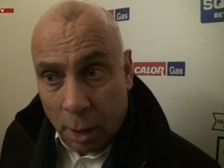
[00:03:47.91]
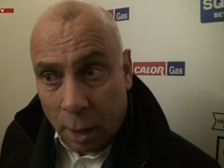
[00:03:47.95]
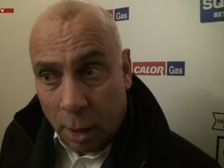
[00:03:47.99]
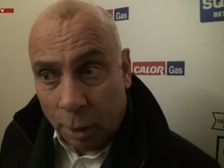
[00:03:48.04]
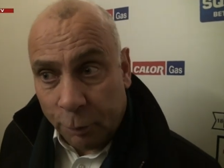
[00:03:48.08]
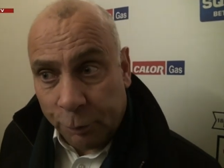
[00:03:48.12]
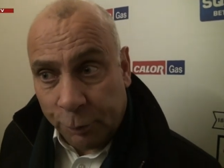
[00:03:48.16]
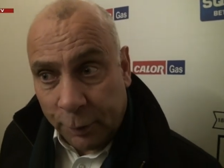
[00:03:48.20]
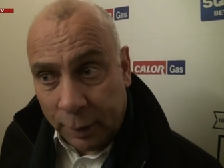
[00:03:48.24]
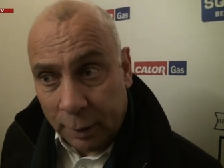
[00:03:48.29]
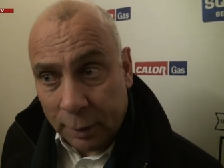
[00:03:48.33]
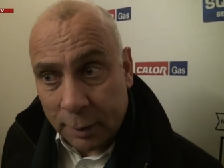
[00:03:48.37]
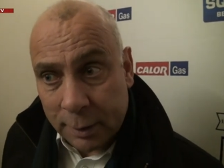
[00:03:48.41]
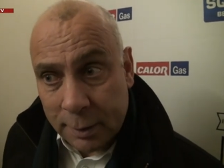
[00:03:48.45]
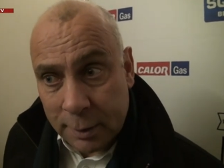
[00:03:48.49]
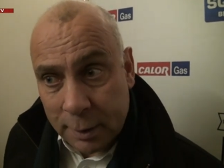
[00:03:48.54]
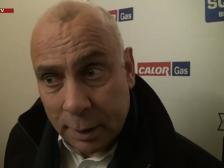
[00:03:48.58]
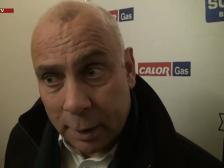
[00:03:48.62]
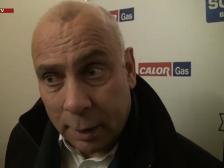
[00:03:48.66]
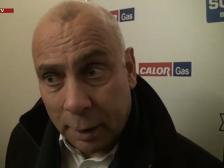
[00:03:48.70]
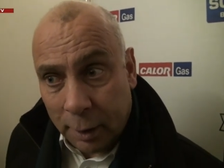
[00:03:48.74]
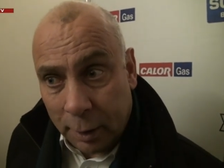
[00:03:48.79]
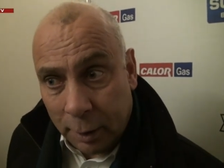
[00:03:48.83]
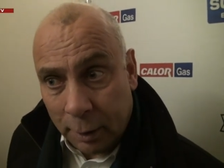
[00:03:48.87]
I think
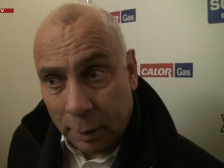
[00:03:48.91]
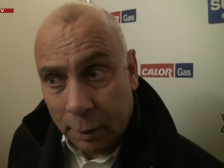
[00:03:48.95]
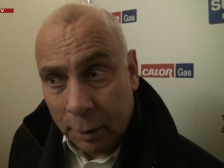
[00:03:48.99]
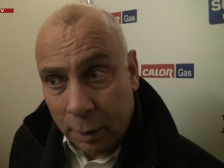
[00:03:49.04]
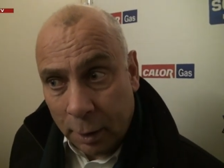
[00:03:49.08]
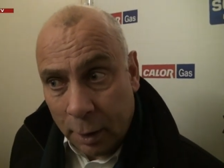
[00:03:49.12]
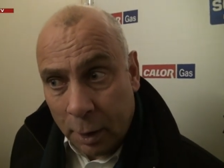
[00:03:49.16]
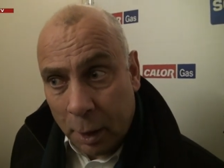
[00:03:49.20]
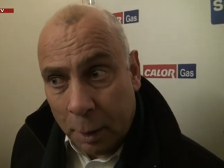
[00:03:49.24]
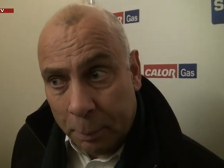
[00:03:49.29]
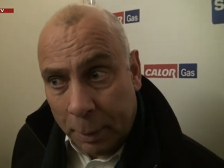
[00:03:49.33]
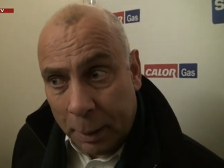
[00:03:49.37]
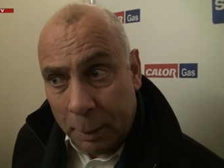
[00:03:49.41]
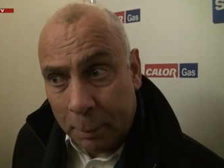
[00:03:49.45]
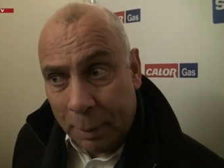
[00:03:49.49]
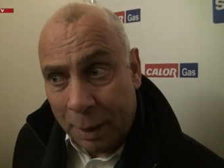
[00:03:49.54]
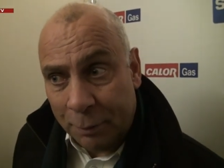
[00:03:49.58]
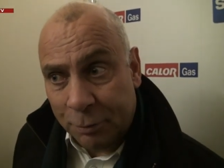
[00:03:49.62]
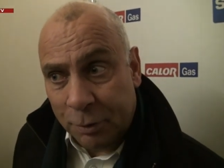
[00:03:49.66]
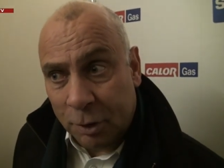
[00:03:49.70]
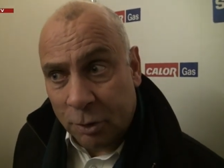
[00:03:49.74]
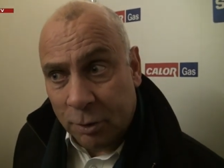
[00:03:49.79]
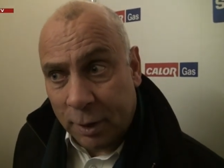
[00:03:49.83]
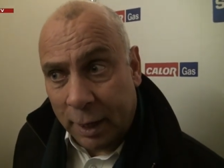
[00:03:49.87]
that uh, people
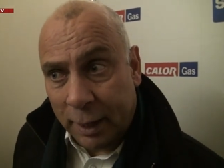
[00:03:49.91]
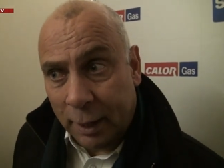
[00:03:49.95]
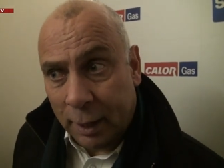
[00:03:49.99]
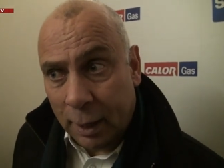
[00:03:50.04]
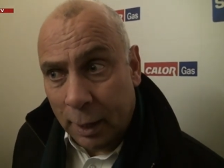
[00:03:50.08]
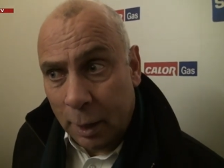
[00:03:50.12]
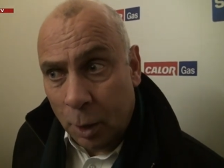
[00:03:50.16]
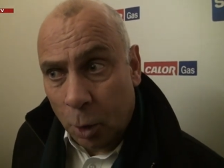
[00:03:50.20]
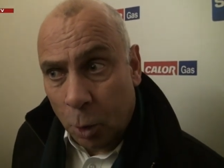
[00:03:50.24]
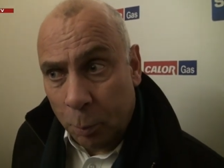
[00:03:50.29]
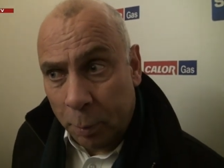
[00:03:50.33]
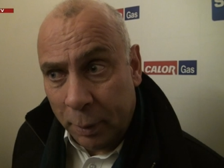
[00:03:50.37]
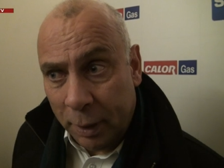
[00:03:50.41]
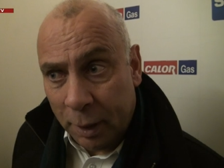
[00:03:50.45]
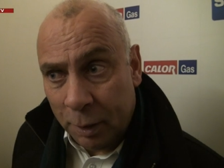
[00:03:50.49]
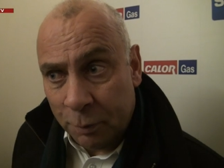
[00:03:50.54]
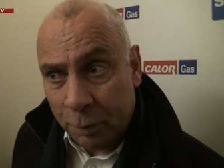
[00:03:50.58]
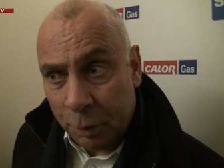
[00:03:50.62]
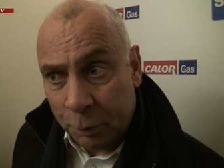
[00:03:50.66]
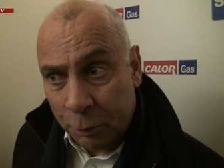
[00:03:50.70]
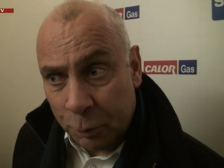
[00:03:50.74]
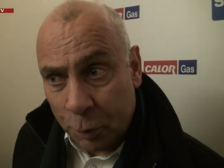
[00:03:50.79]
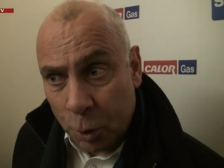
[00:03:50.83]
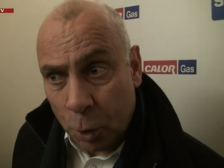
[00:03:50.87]
have to take a little bit
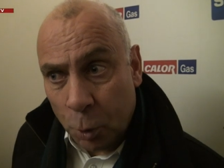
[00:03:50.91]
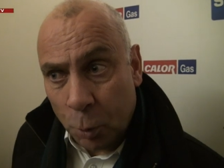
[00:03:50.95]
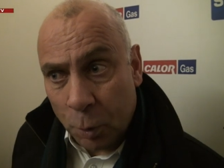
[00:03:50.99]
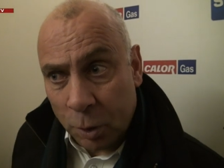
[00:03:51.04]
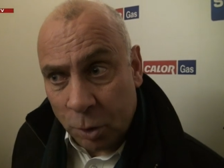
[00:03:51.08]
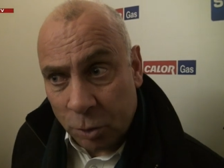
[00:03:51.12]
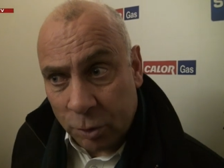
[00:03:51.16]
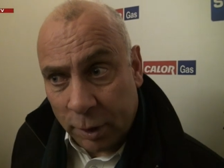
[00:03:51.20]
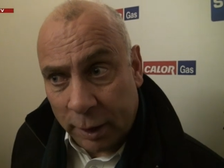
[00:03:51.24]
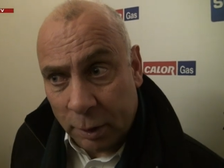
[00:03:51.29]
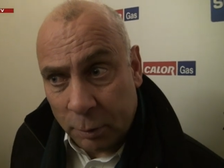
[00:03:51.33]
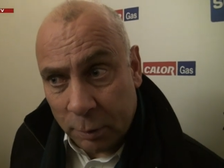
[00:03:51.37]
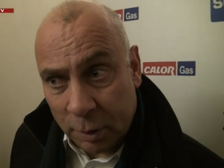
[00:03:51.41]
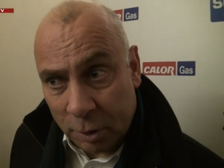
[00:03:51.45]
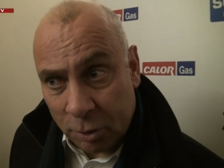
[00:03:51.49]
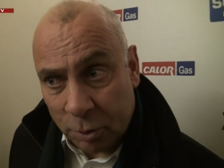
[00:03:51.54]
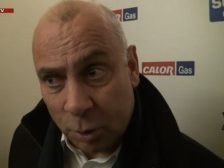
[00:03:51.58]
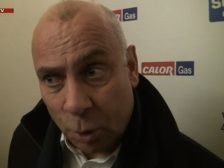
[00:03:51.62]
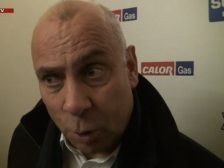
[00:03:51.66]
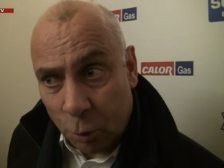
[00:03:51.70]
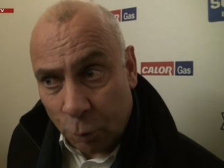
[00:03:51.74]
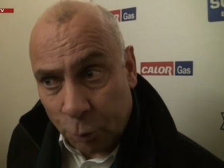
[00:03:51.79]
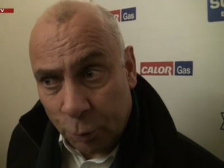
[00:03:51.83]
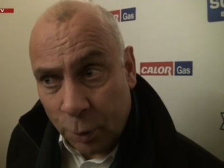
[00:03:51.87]
of a view and say to
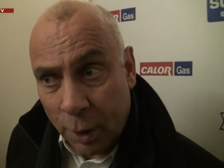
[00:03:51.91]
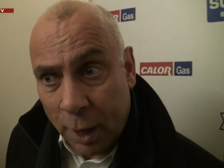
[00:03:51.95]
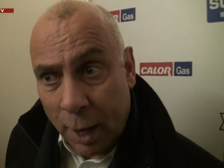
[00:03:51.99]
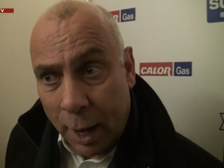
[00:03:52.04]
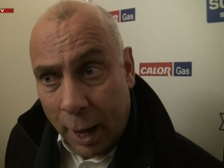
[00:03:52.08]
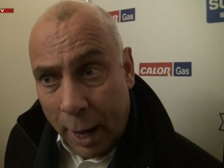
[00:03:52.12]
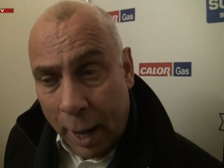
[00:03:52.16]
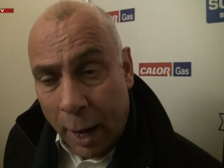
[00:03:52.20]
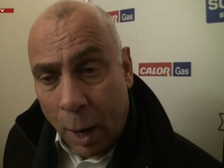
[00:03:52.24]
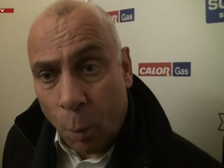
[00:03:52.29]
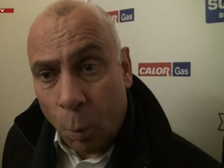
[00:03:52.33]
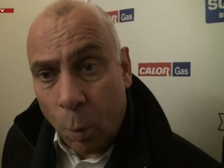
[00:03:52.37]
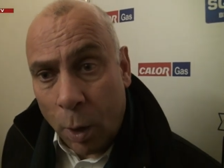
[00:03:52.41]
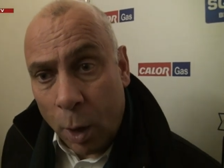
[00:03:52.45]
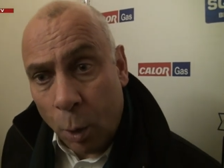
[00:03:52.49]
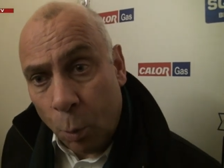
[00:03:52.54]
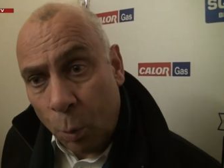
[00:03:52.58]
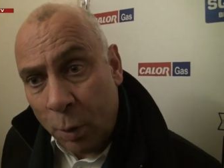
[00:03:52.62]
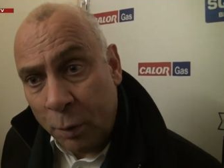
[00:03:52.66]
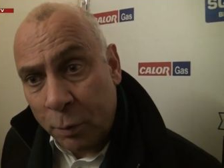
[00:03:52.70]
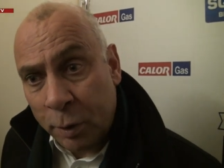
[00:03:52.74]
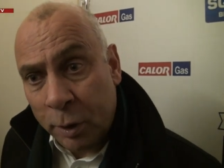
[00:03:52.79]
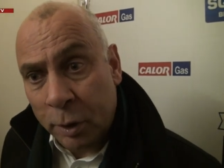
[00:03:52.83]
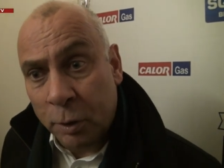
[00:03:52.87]
ourselves how well
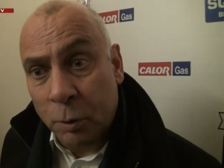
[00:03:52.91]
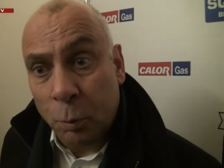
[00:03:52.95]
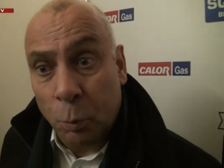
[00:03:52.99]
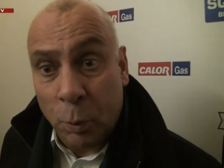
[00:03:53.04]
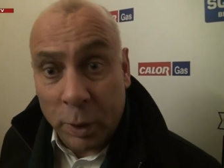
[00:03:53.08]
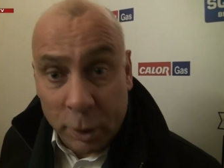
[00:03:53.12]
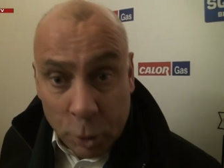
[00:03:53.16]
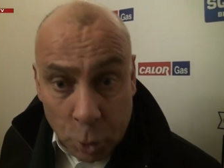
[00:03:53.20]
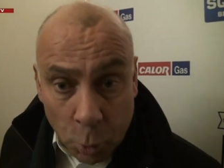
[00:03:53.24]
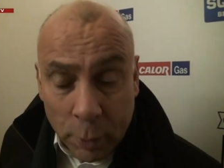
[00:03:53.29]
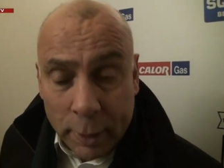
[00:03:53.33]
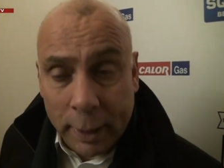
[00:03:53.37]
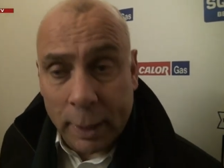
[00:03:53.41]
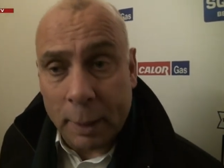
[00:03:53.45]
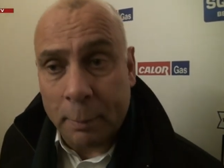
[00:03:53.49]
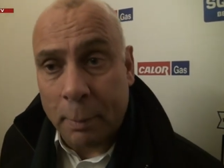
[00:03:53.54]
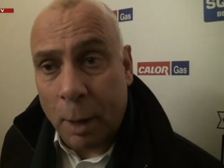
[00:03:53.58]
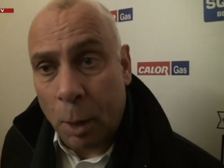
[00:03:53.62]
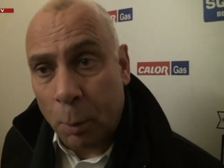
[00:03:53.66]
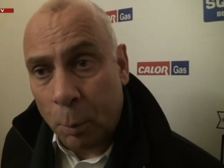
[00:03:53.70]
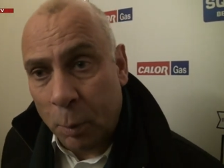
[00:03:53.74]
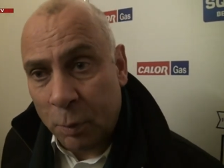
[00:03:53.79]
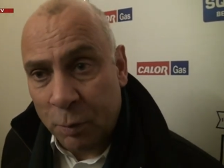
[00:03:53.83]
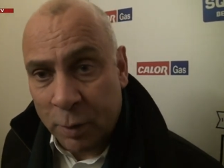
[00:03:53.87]
we were, we're doing at the
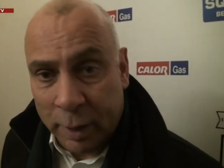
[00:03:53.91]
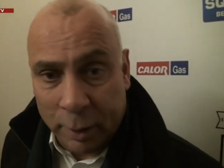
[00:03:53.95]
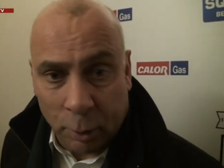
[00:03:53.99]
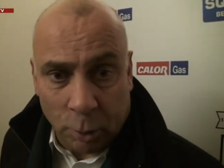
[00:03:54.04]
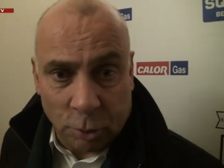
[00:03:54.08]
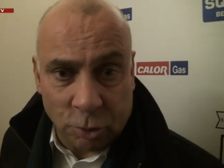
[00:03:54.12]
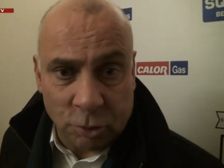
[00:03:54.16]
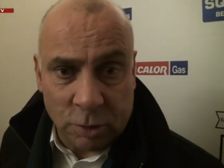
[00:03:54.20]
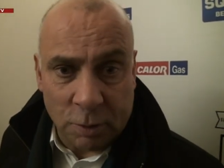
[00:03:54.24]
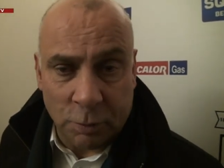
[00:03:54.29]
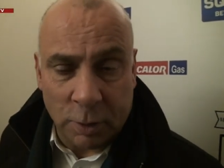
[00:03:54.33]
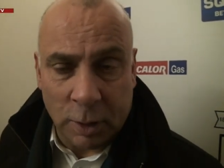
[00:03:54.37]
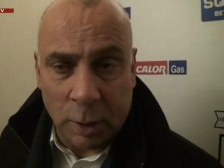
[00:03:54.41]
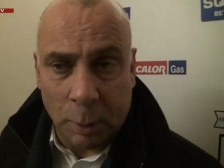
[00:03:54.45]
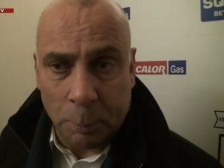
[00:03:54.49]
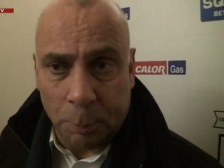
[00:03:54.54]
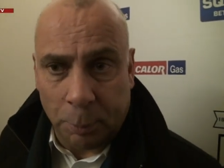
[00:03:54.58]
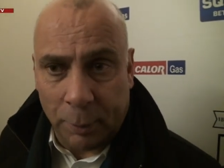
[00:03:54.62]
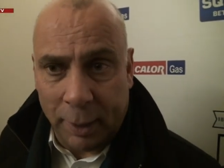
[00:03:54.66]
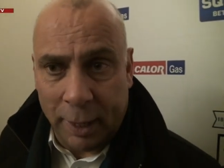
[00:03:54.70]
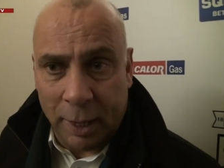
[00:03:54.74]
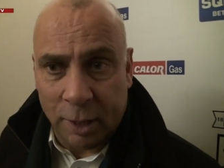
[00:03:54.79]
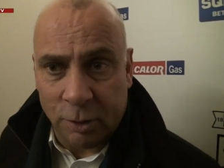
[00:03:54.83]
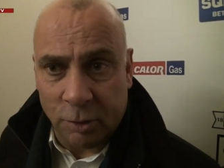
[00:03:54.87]
moment. We've only got 17
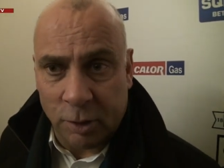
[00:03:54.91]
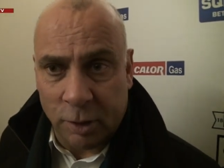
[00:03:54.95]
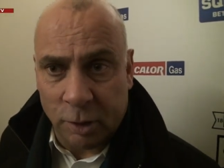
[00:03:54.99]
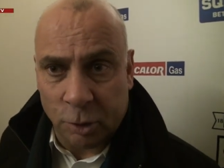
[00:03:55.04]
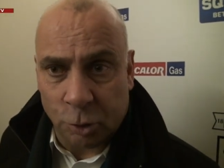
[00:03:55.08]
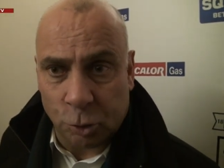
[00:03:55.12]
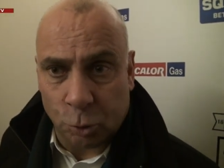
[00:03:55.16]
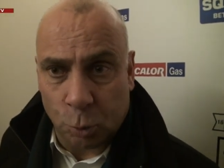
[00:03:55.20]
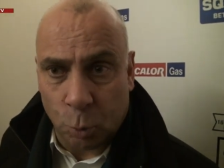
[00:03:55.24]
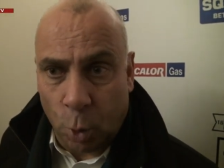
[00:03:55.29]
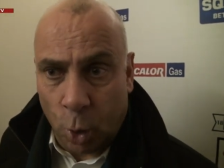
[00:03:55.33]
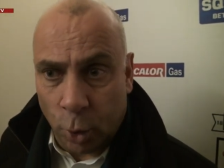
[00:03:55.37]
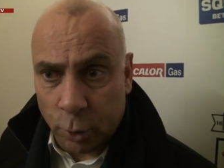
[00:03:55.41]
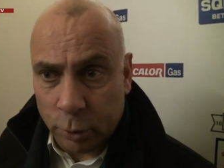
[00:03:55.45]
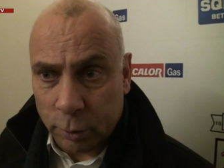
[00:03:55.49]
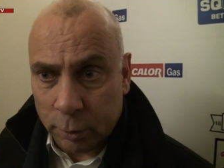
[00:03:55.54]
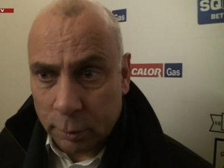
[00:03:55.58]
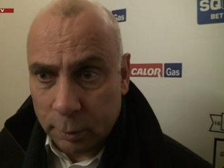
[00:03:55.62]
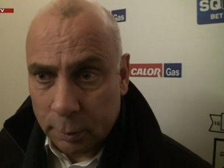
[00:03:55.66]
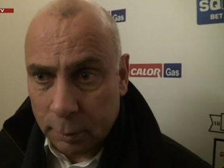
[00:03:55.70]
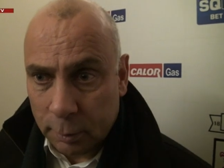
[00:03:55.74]
players in the squad.